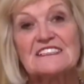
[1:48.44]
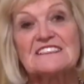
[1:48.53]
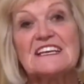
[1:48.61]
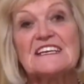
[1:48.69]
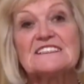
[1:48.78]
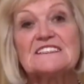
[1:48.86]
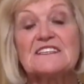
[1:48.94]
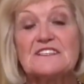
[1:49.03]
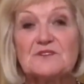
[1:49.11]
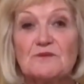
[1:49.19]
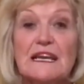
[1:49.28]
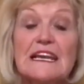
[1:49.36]
says that
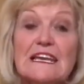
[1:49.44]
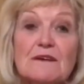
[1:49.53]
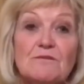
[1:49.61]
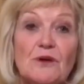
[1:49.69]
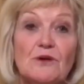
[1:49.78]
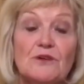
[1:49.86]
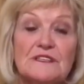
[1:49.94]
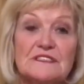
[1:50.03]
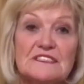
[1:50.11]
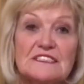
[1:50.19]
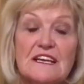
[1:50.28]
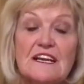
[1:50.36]
it's really
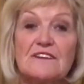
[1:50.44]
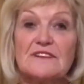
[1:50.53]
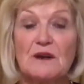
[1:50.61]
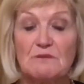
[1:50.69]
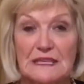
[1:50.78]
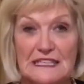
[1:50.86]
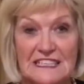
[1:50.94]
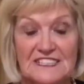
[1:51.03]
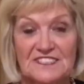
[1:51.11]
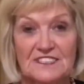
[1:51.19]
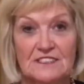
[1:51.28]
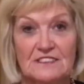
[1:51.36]
important that we
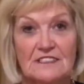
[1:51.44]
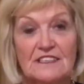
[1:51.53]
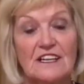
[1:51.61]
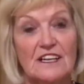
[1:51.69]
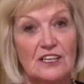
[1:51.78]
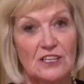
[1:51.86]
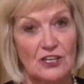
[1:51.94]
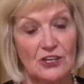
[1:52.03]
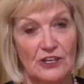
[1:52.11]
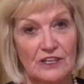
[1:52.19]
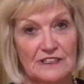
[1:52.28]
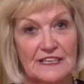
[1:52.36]
listen,
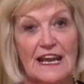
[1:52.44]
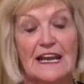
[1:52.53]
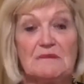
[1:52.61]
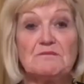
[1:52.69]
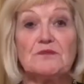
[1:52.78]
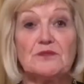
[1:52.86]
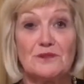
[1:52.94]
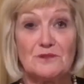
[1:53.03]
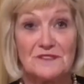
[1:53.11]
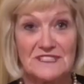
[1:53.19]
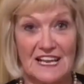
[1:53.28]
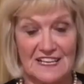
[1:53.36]
learn, and
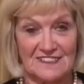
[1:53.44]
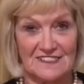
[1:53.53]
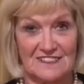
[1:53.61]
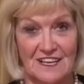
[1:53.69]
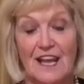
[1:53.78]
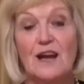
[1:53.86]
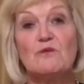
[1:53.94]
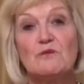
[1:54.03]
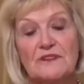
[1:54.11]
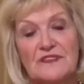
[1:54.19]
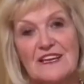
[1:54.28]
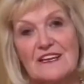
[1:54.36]
process
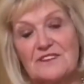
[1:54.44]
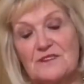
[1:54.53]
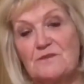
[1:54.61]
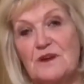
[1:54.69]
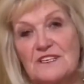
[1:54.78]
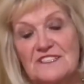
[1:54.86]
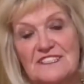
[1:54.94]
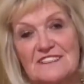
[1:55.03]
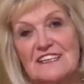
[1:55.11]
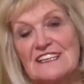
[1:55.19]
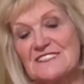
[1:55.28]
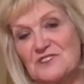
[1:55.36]
what the other
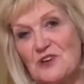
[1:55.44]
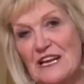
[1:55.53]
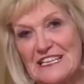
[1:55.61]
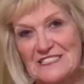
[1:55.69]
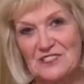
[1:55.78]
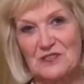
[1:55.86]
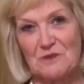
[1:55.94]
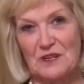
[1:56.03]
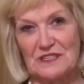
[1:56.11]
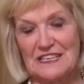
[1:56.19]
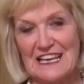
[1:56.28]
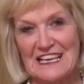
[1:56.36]
person is trying to
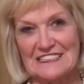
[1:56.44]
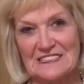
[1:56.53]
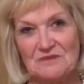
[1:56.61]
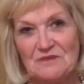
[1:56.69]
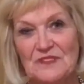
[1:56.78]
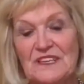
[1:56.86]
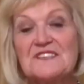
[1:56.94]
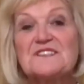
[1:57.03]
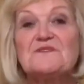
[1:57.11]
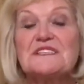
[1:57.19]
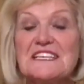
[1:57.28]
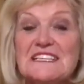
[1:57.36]
communicate.
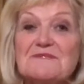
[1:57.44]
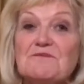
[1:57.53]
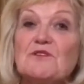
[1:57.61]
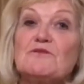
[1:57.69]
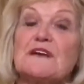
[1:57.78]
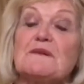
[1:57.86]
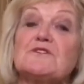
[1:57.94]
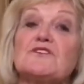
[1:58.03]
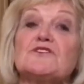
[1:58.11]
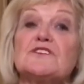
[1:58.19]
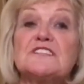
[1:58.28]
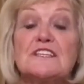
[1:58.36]
So in this program, you're
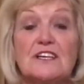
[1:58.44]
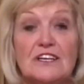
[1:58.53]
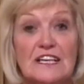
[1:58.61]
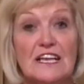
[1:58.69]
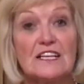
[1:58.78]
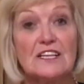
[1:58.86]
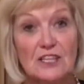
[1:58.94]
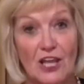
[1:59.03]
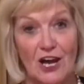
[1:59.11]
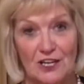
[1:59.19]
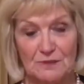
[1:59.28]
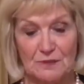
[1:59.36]
going to learn a
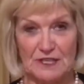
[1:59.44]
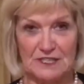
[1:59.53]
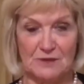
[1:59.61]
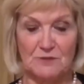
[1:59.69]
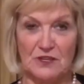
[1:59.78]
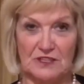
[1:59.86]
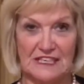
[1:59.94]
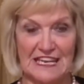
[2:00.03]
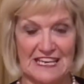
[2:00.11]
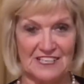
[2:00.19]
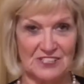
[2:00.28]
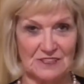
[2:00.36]
lot about
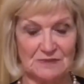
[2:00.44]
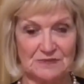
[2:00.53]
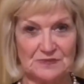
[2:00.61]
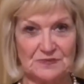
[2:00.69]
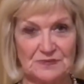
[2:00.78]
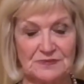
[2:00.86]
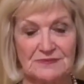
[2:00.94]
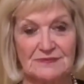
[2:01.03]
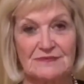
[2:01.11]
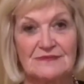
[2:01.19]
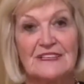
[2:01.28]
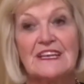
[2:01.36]
communication.
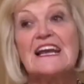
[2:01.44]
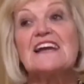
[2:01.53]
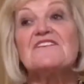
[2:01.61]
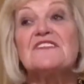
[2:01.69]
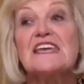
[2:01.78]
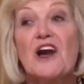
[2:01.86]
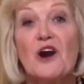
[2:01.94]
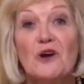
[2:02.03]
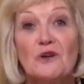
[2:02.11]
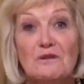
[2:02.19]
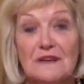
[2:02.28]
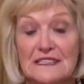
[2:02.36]
The
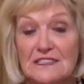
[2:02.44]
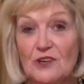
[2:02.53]
O in